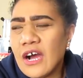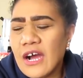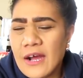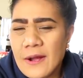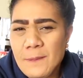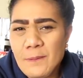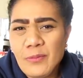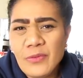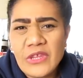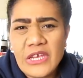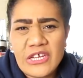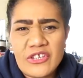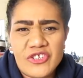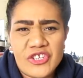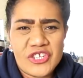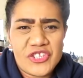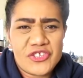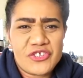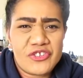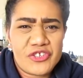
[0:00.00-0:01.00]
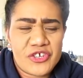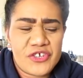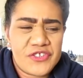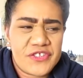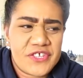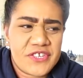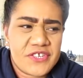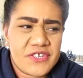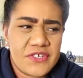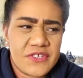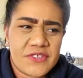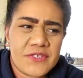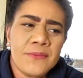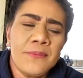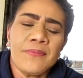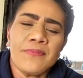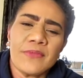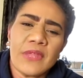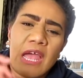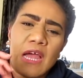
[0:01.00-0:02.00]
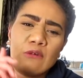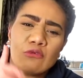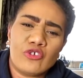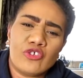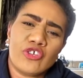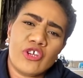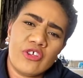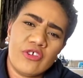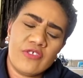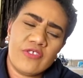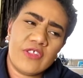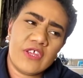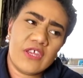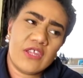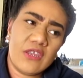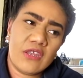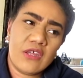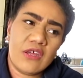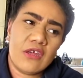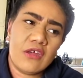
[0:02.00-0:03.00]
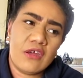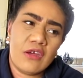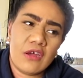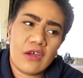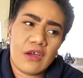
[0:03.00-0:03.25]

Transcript: Um cheese on toast it is. I will show you then.